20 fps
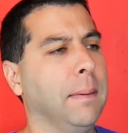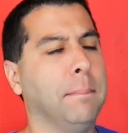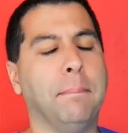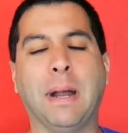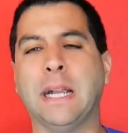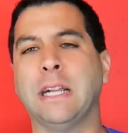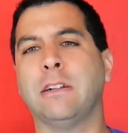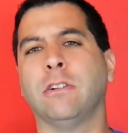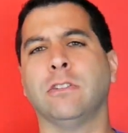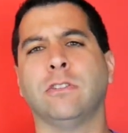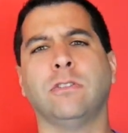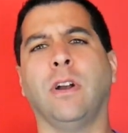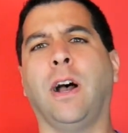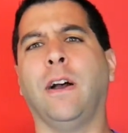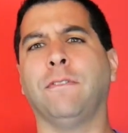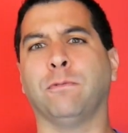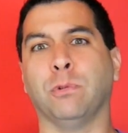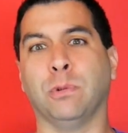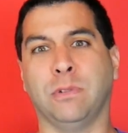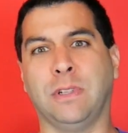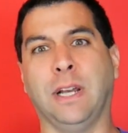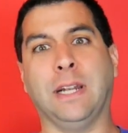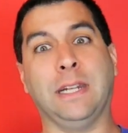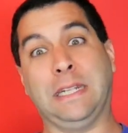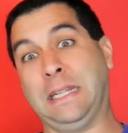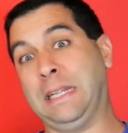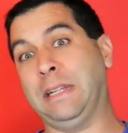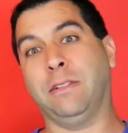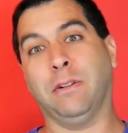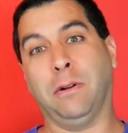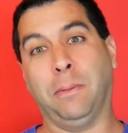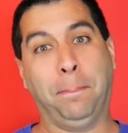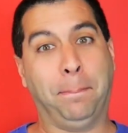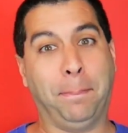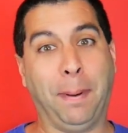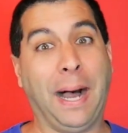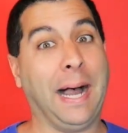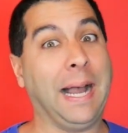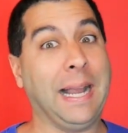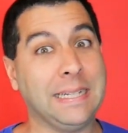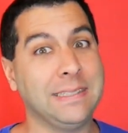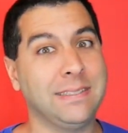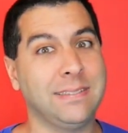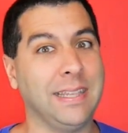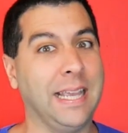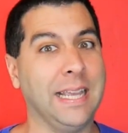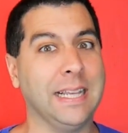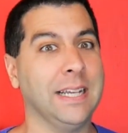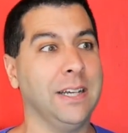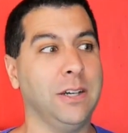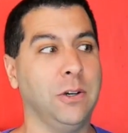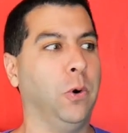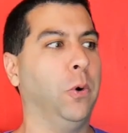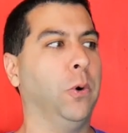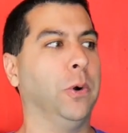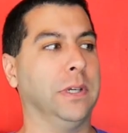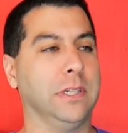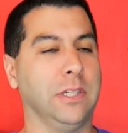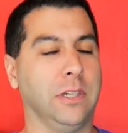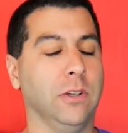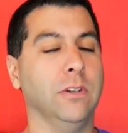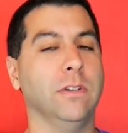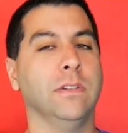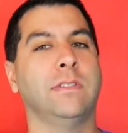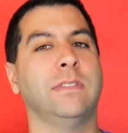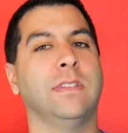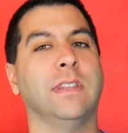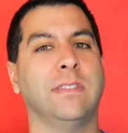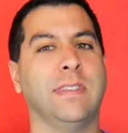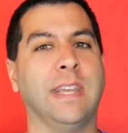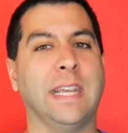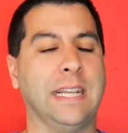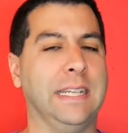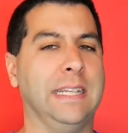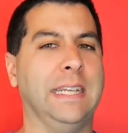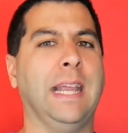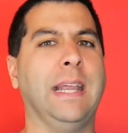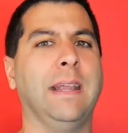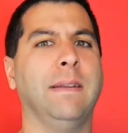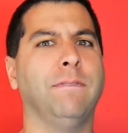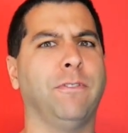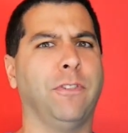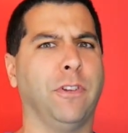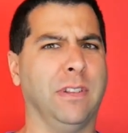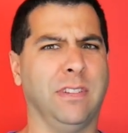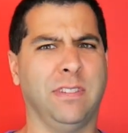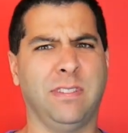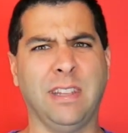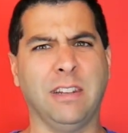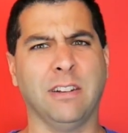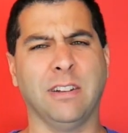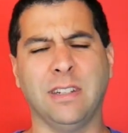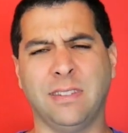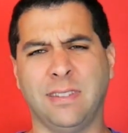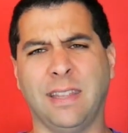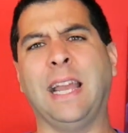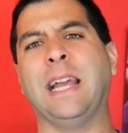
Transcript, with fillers: Microsoft was going to either buy Sega or use the Sega name for the Series